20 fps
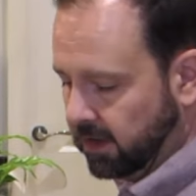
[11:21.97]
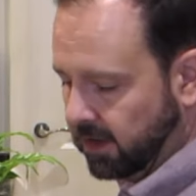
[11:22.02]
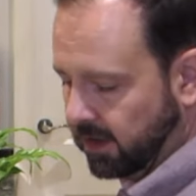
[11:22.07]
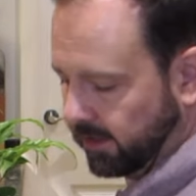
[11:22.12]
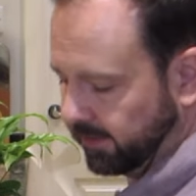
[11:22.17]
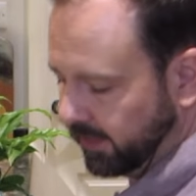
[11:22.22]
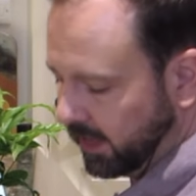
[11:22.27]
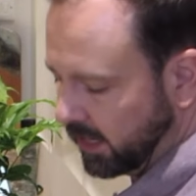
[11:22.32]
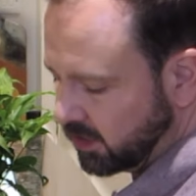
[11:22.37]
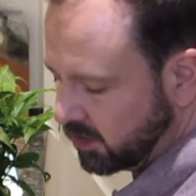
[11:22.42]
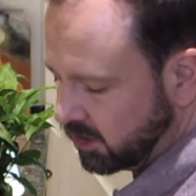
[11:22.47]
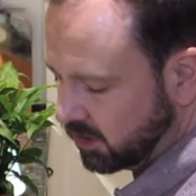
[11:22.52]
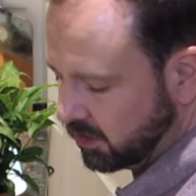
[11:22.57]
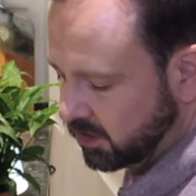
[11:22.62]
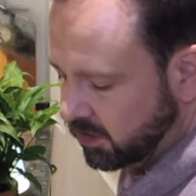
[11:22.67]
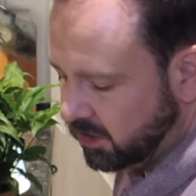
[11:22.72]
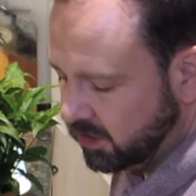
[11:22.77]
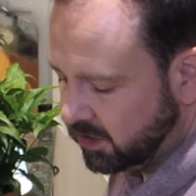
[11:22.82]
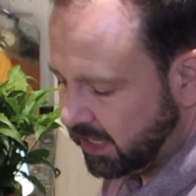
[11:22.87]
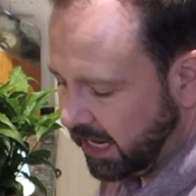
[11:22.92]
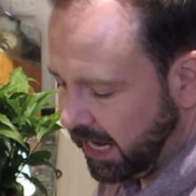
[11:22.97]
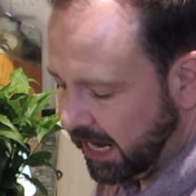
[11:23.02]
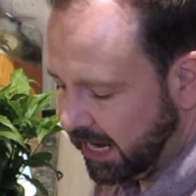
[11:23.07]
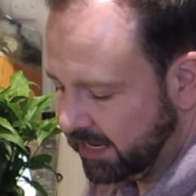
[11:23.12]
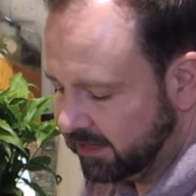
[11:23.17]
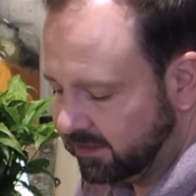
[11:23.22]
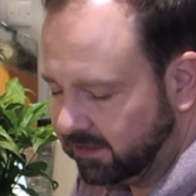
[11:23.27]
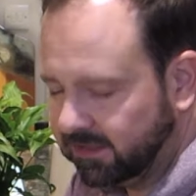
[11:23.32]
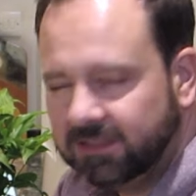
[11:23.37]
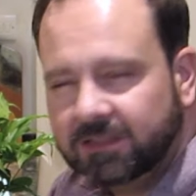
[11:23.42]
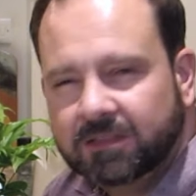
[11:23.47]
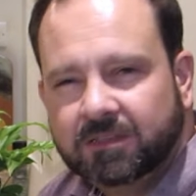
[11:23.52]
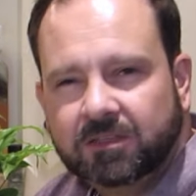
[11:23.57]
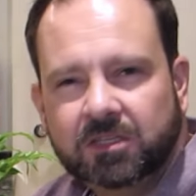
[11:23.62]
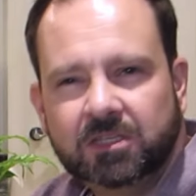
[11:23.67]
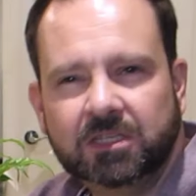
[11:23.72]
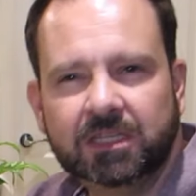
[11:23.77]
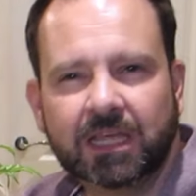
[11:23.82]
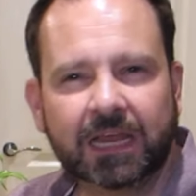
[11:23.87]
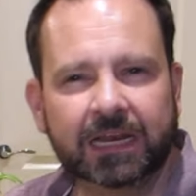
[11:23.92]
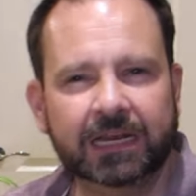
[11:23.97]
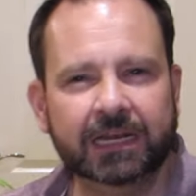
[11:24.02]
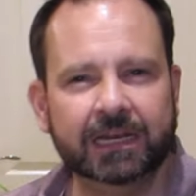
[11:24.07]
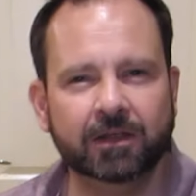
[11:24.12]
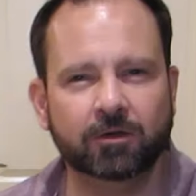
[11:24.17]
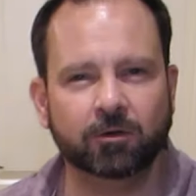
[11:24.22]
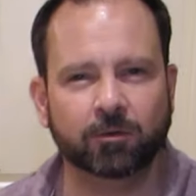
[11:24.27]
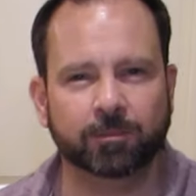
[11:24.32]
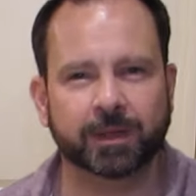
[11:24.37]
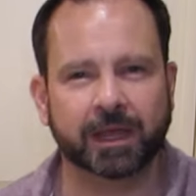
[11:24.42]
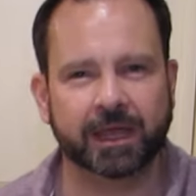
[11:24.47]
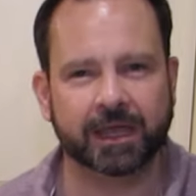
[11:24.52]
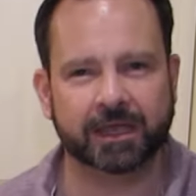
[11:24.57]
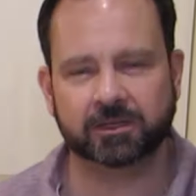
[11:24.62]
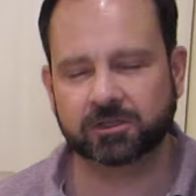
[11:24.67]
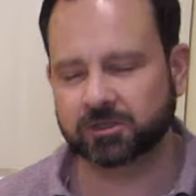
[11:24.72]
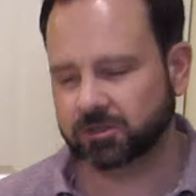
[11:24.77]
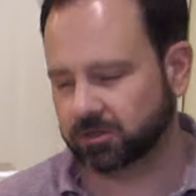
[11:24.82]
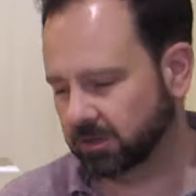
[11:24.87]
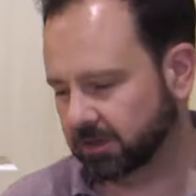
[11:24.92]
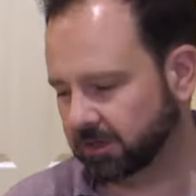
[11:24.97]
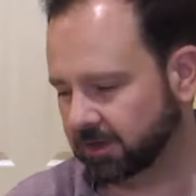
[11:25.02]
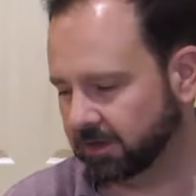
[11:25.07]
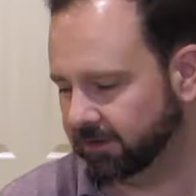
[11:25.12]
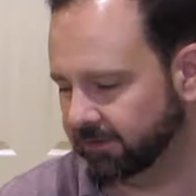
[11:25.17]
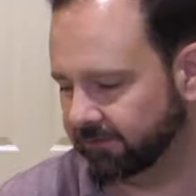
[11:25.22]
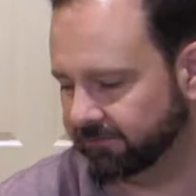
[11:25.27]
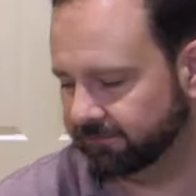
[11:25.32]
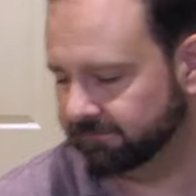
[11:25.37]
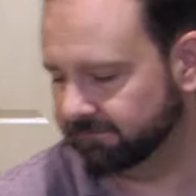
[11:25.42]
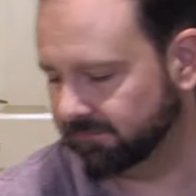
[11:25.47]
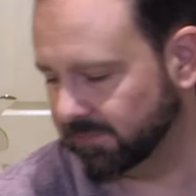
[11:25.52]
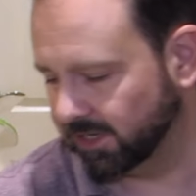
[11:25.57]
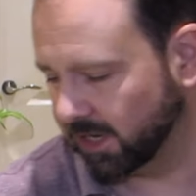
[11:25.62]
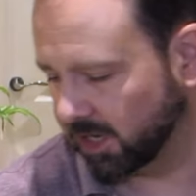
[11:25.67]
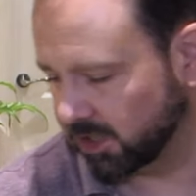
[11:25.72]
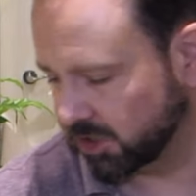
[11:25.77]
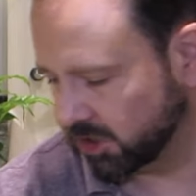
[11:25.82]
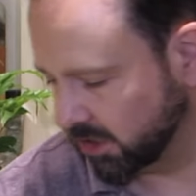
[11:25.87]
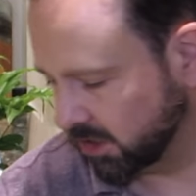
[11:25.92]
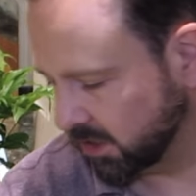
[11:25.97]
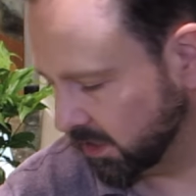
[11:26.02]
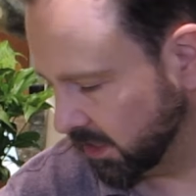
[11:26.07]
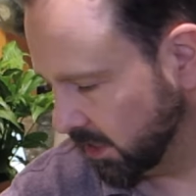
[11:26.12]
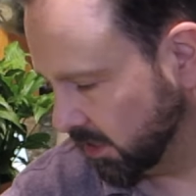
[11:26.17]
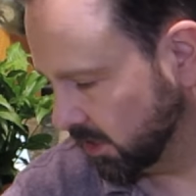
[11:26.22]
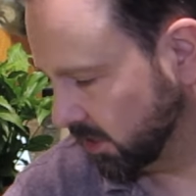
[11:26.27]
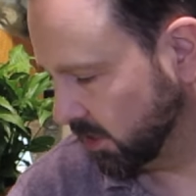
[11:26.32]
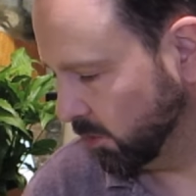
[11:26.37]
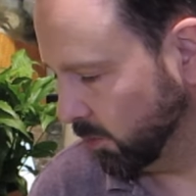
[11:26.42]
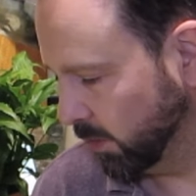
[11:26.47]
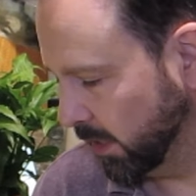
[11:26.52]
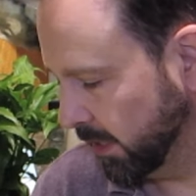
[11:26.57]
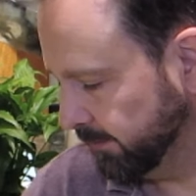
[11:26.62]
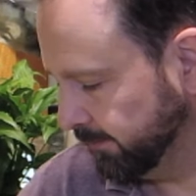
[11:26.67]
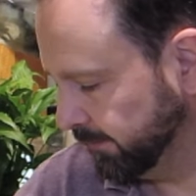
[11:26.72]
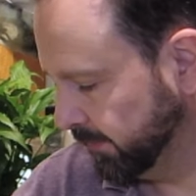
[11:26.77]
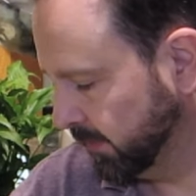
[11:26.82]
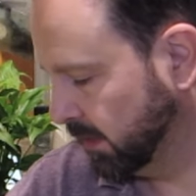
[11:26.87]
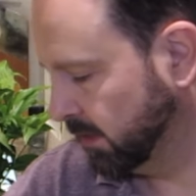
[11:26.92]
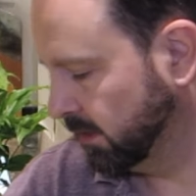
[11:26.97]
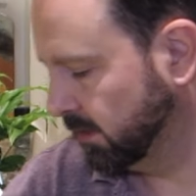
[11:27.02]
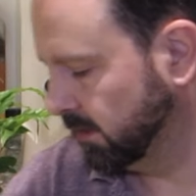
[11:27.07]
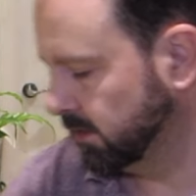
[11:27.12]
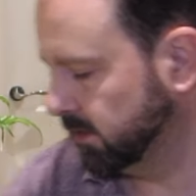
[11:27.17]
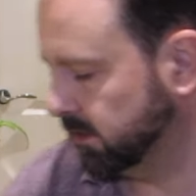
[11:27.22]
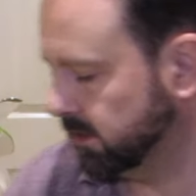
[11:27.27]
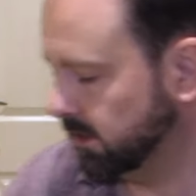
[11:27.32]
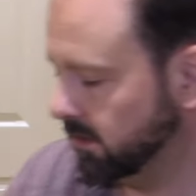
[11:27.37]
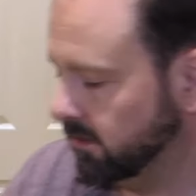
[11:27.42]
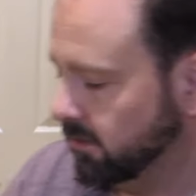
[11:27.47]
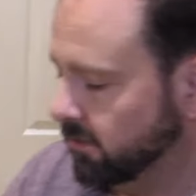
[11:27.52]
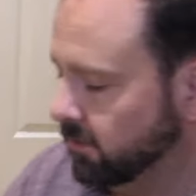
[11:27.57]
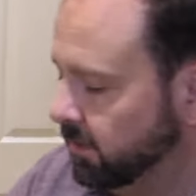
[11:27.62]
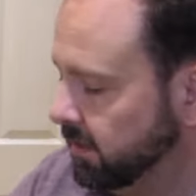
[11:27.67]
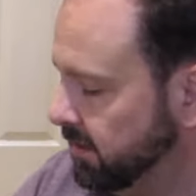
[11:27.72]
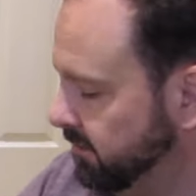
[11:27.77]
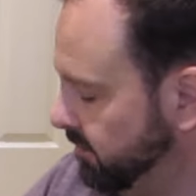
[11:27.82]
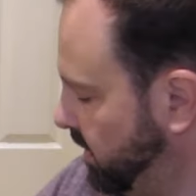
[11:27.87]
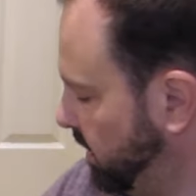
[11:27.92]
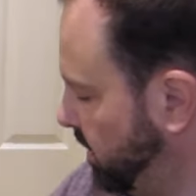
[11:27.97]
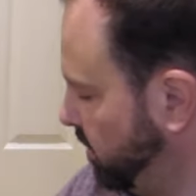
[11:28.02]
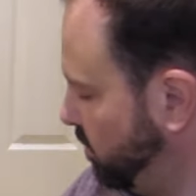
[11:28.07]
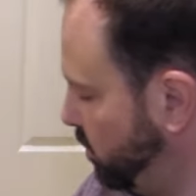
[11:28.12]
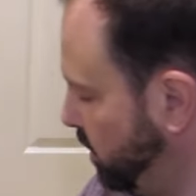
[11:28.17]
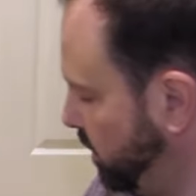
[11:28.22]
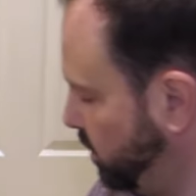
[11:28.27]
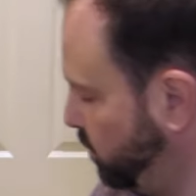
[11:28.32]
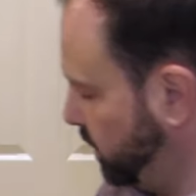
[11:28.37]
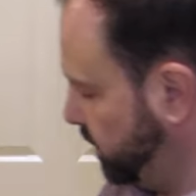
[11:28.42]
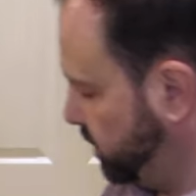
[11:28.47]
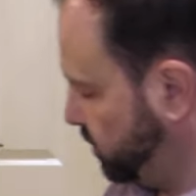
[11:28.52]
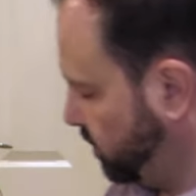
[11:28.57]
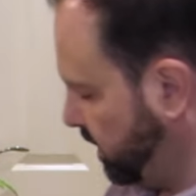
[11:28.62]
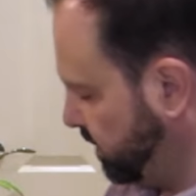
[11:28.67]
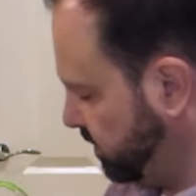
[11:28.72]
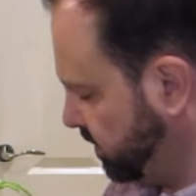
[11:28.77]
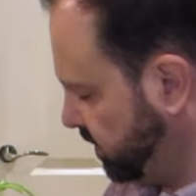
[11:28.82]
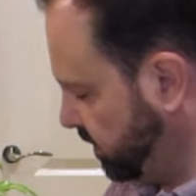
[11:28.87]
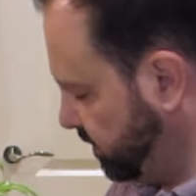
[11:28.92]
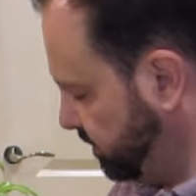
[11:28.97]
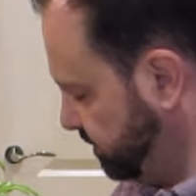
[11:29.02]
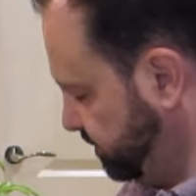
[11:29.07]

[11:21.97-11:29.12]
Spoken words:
And that should just add just that little bit extra kind of lusciousness to it. So we'll give that a quick whiz around.